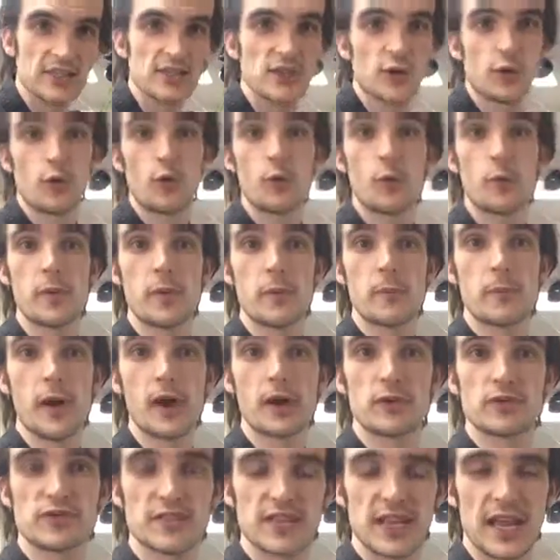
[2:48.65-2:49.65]
So it will be
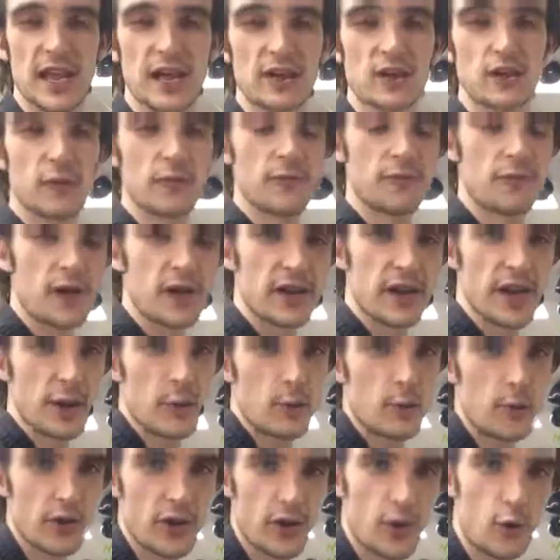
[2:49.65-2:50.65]
posted out, and you'll find
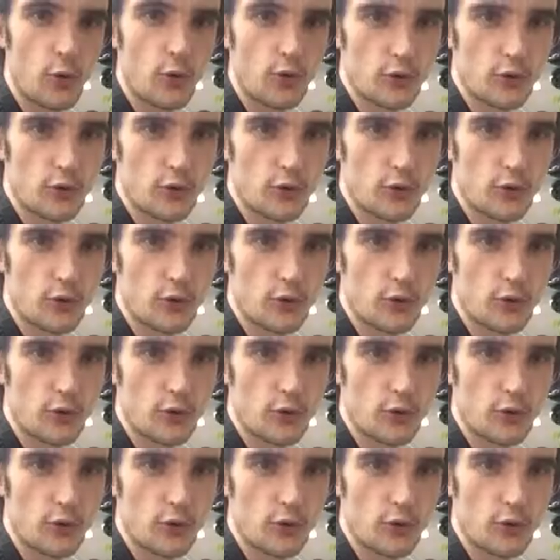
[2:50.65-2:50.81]
out what that